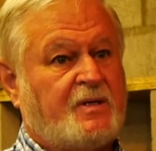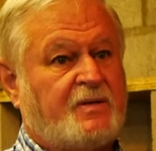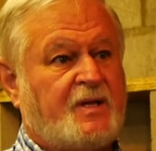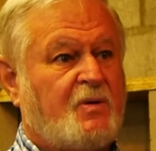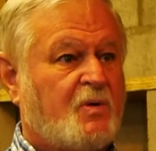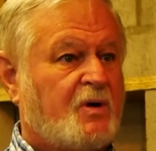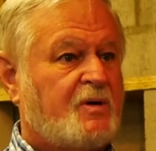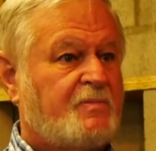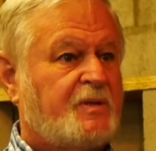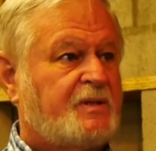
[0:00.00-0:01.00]
they work,
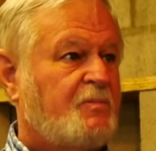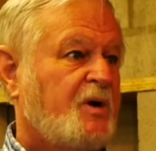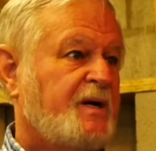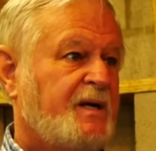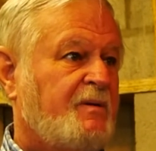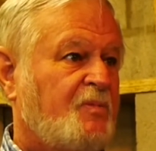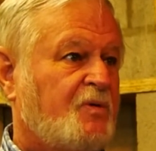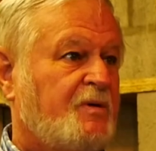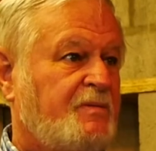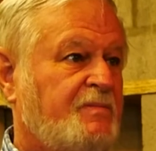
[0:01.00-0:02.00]
but they break down more.